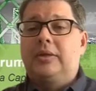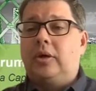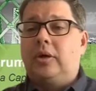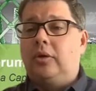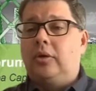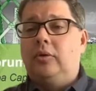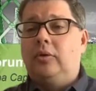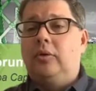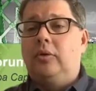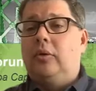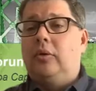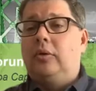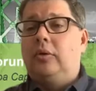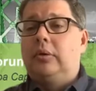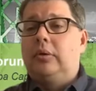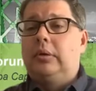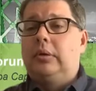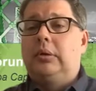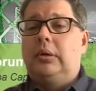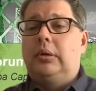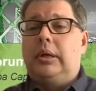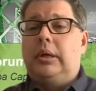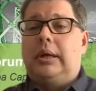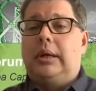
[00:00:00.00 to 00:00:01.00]
on Google,
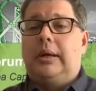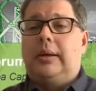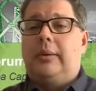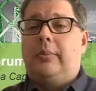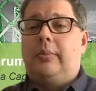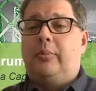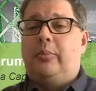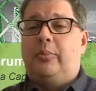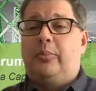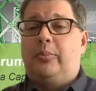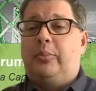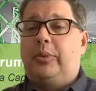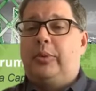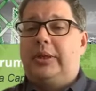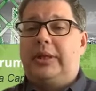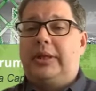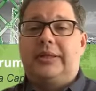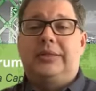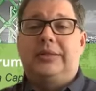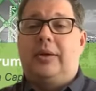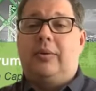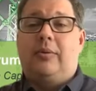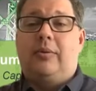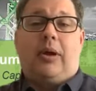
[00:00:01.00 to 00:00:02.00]
but
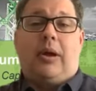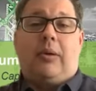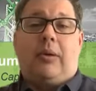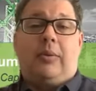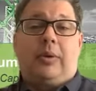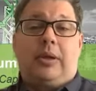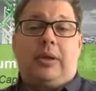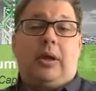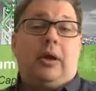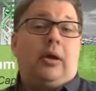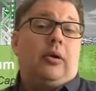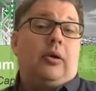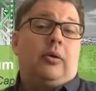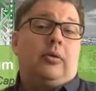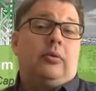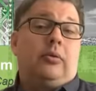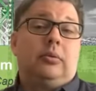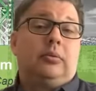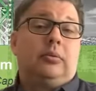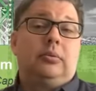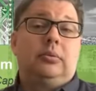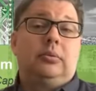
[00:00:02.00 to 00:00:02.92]
that's not where I would go.